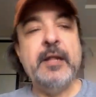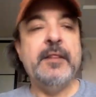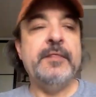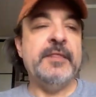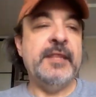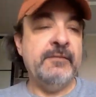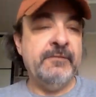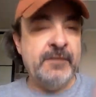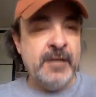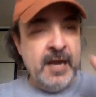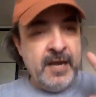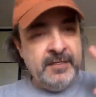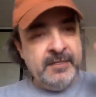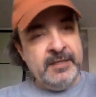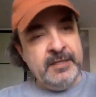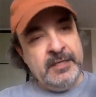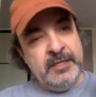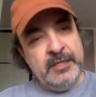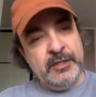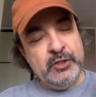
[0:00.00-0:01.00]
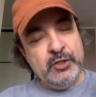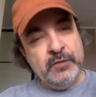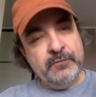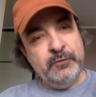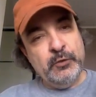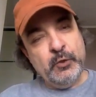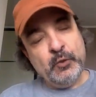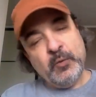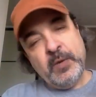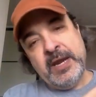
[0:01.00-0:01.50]
They've got the east of
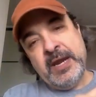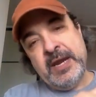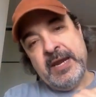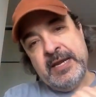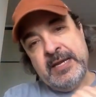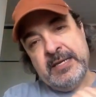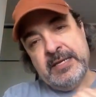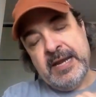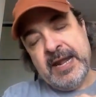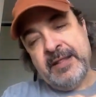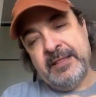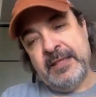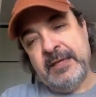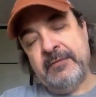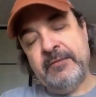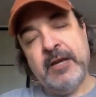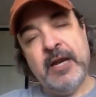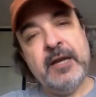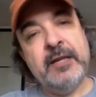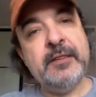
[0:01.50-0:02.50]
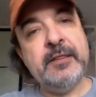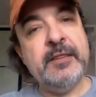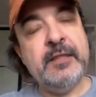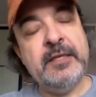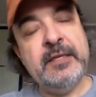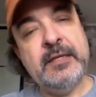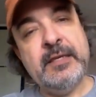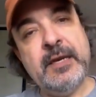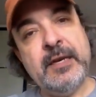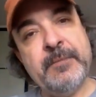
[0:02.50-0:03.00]
Ukraine, and they've got
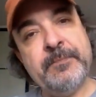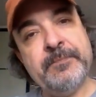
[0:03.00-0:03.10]
the